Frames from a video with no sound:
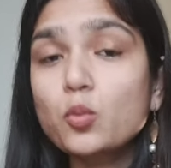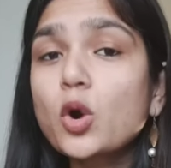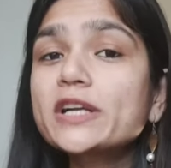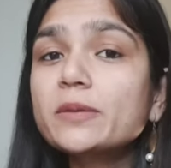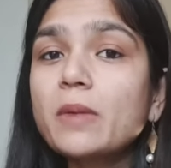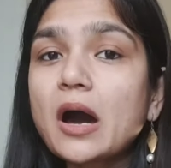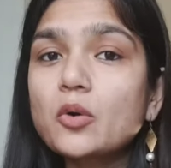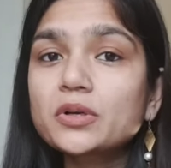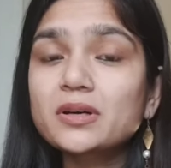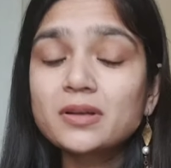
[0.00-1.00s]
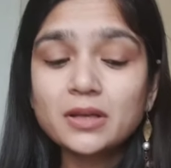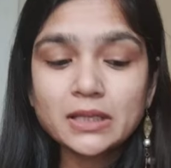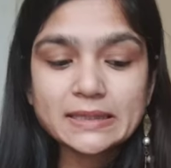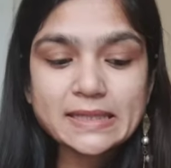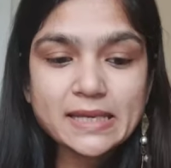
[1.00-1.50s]
What about
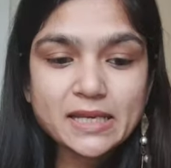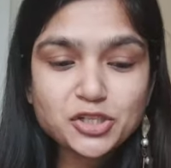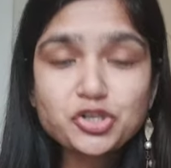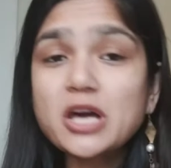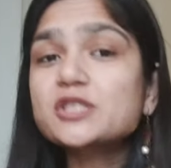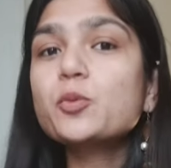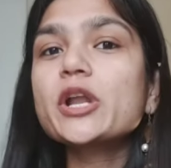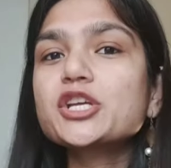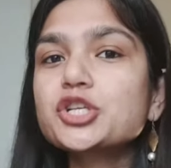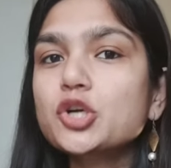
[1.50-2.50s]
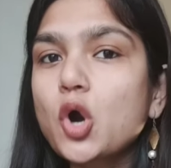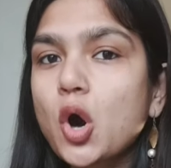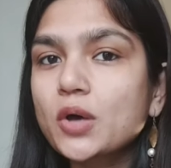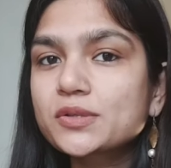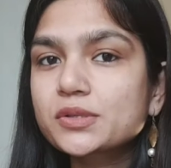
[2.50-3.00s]
the transportation
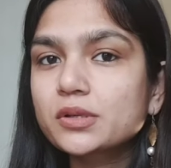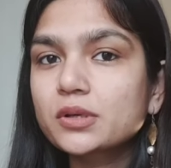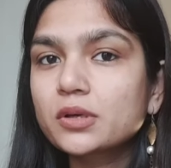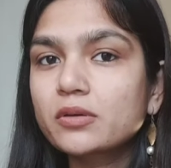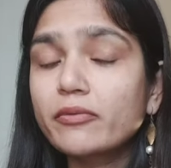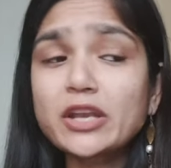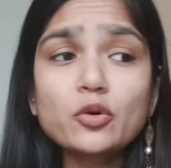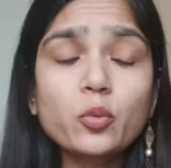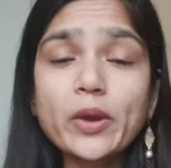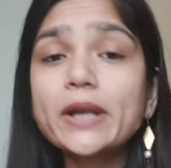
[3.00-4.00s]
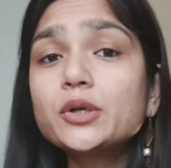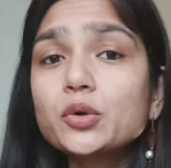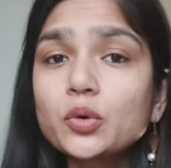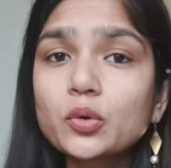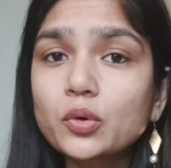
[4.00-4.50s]
cost when you went
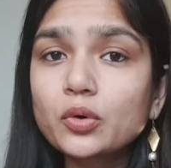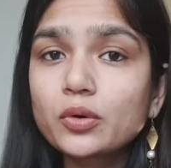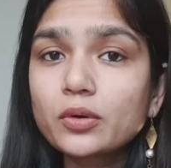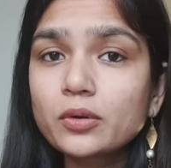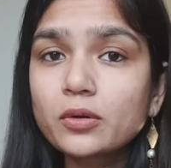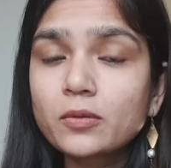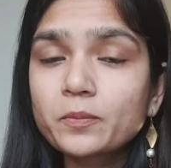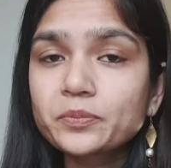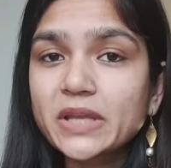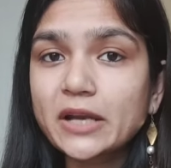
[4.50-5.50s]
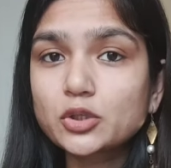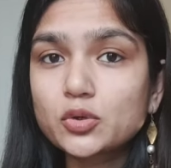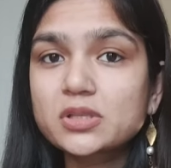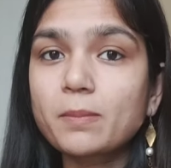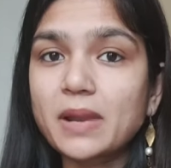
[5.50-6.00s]
to get
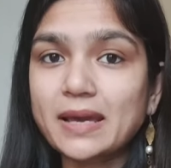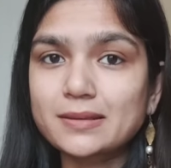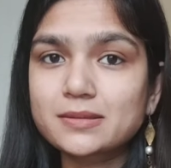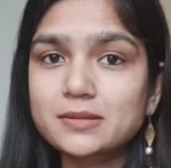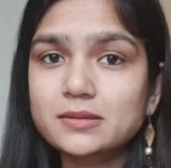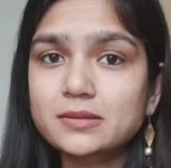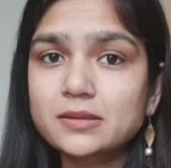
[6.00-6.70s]
those supplies?